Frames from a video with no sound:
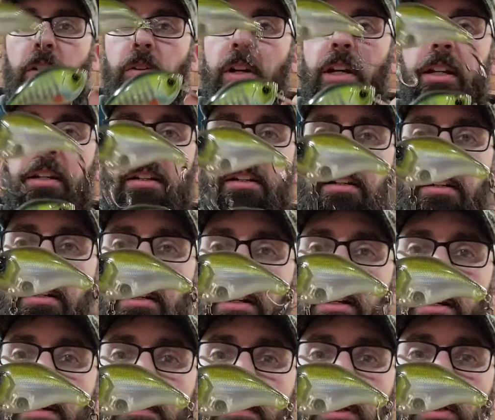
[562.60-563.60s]
great
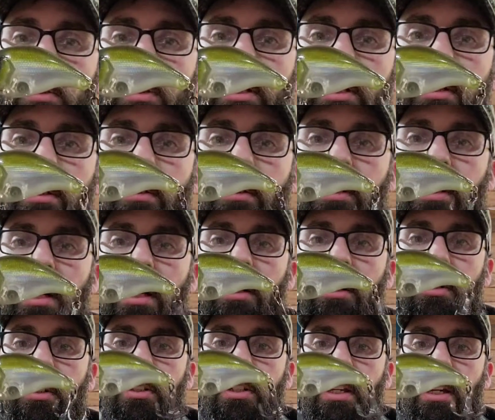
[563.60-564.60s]
bluegill
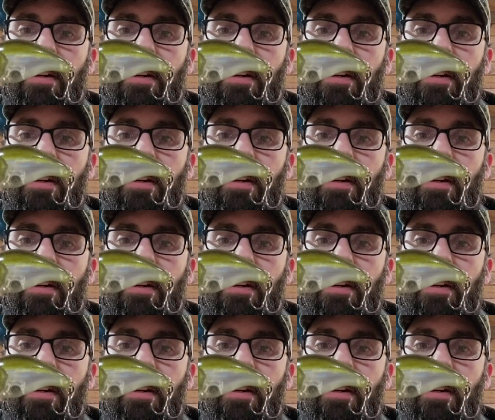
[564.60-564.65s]
colors.